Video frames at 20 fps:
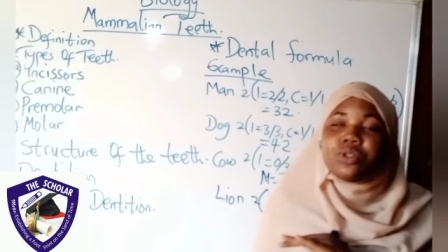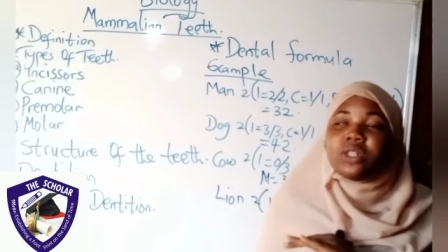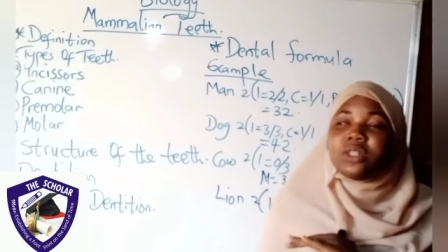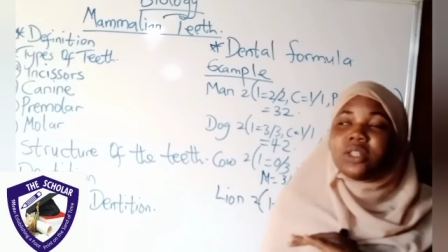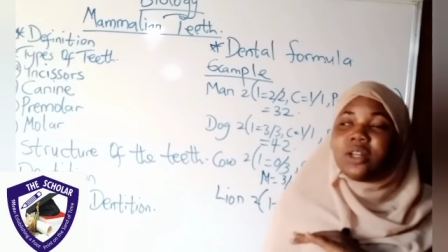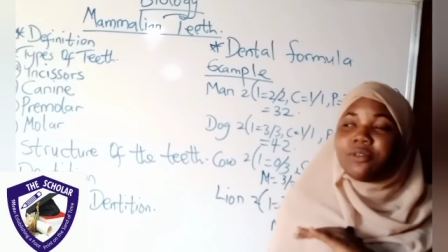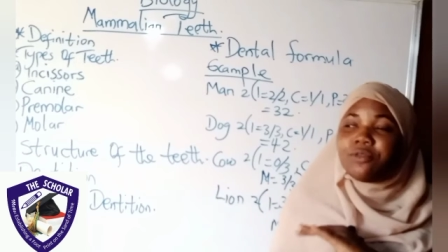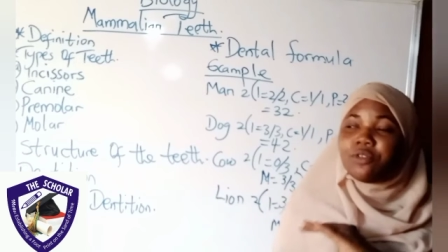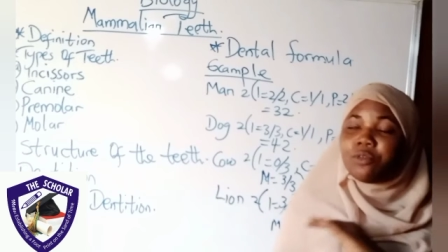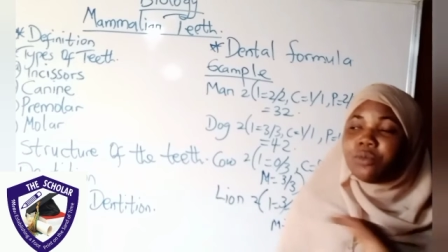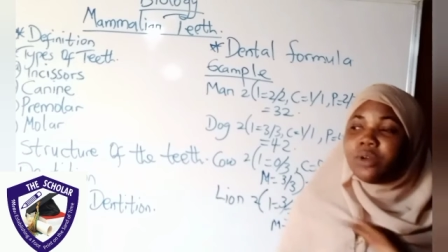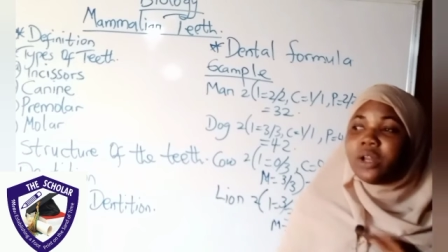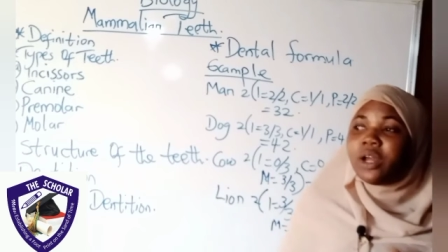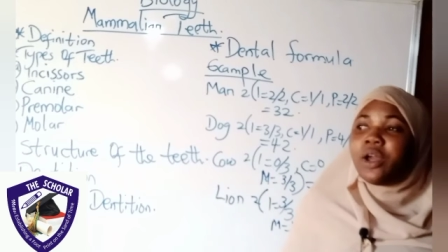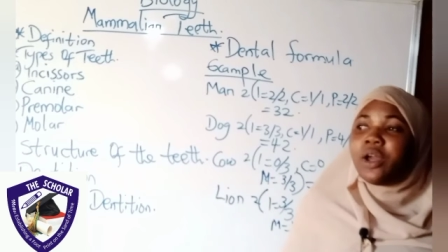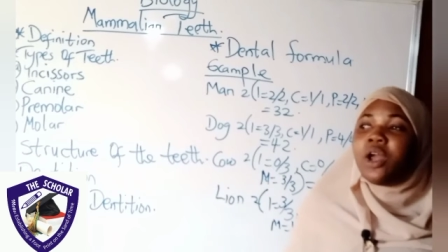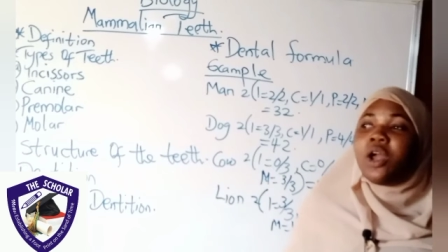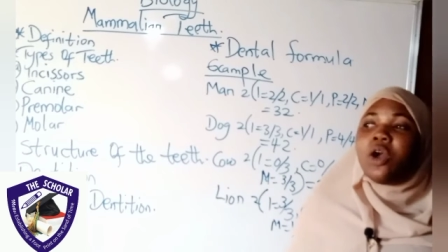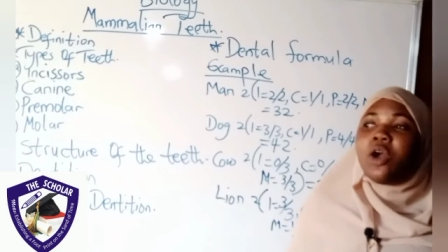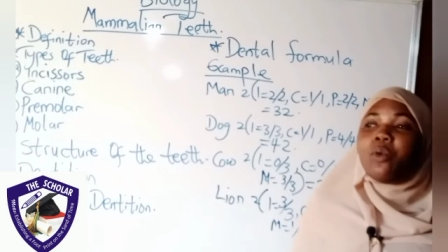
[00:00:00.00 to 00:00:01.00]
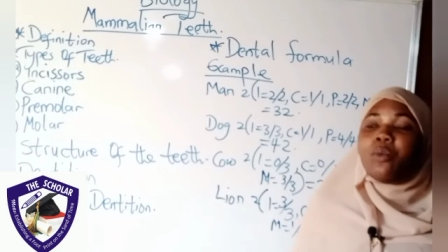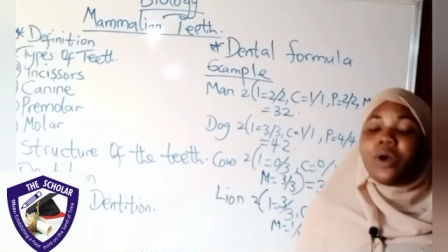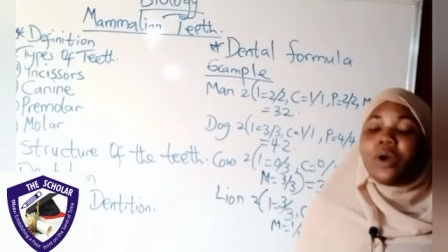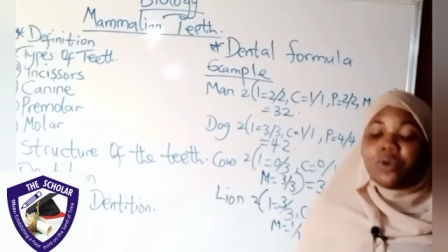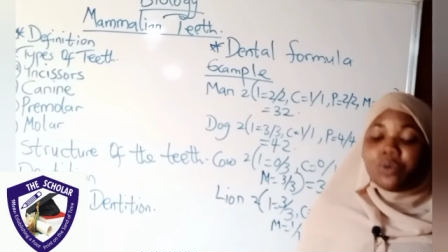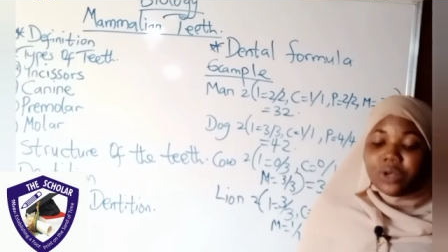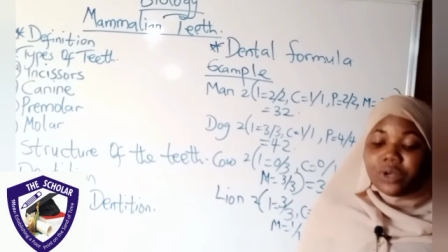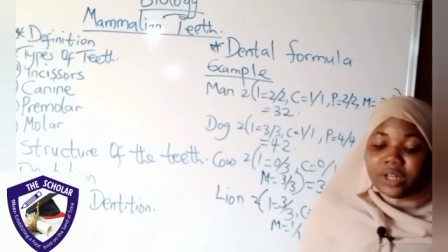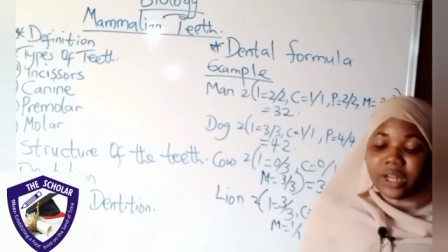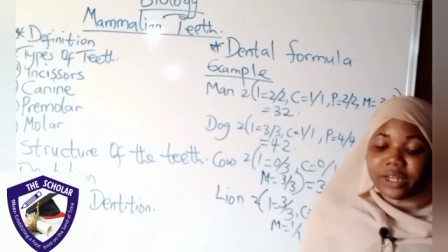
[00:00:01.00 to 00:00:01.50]
to dental formula, we're
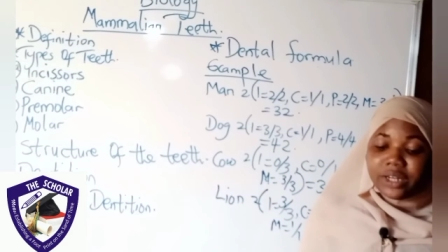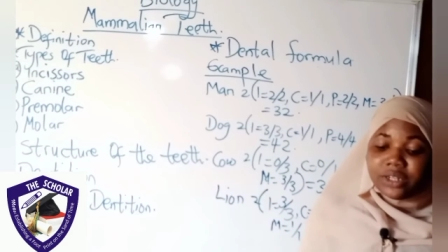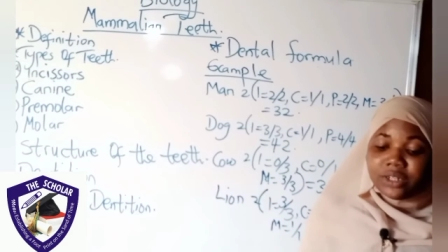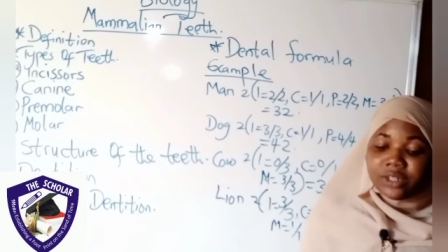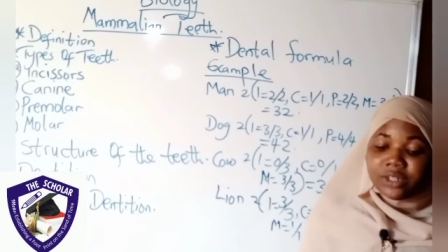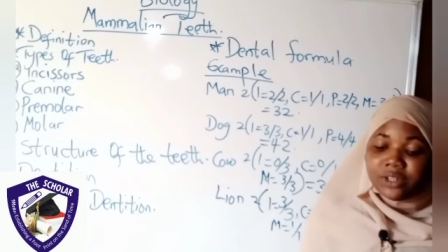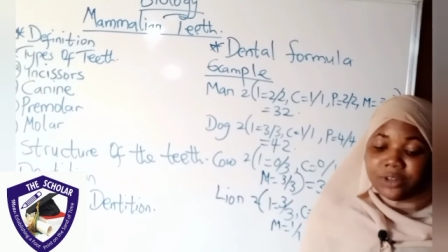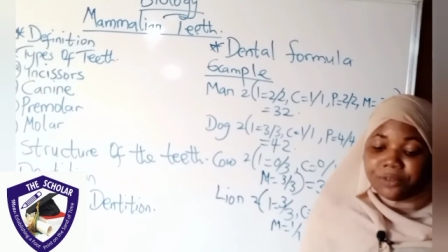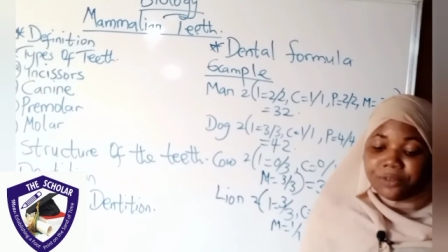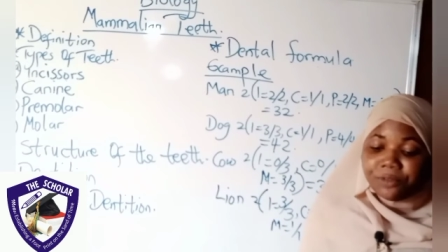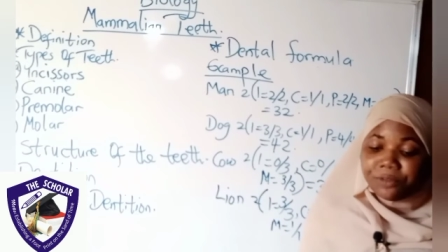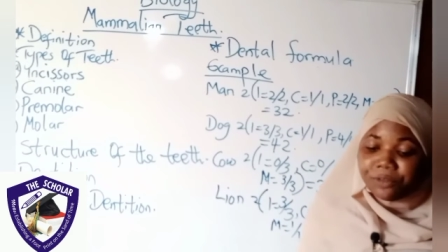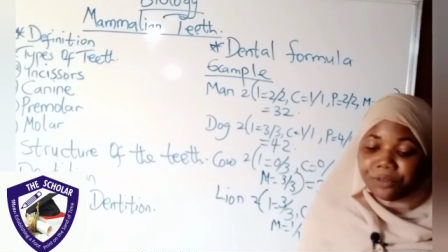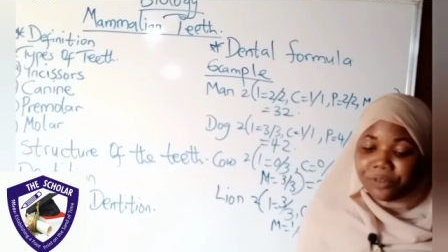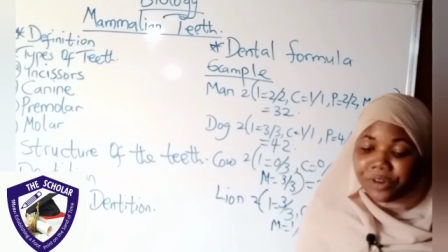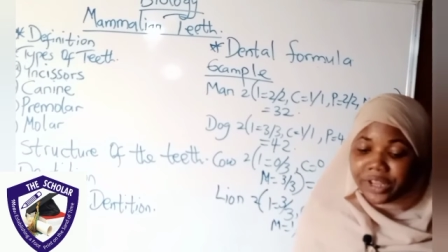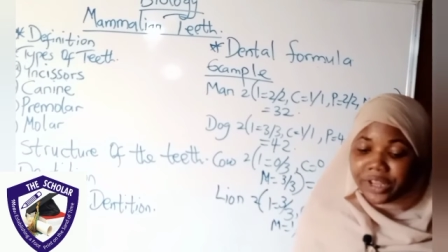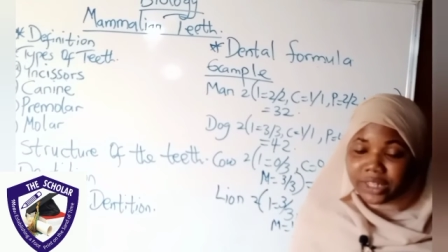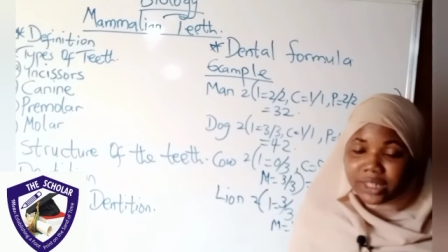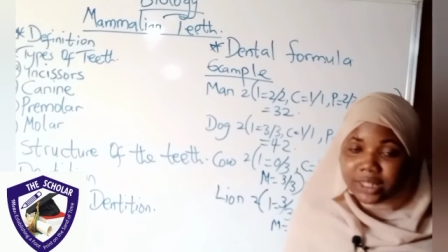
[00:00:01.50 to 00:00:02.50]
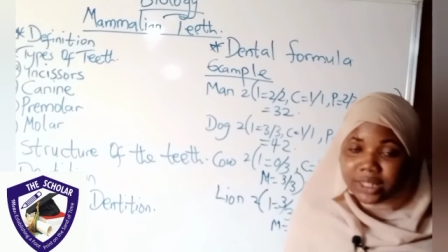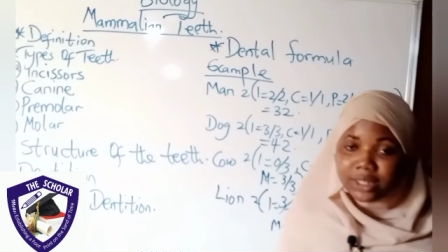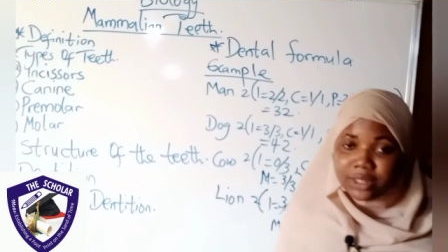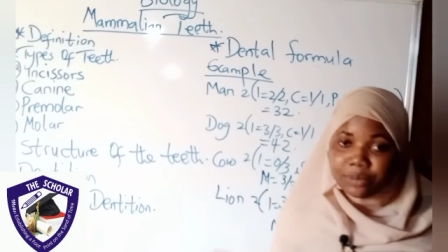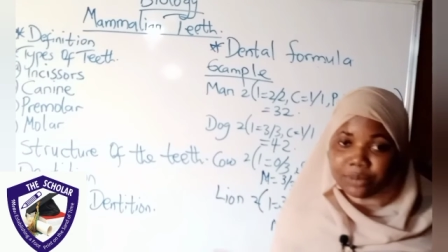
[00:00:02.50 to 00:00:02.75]
looking at the different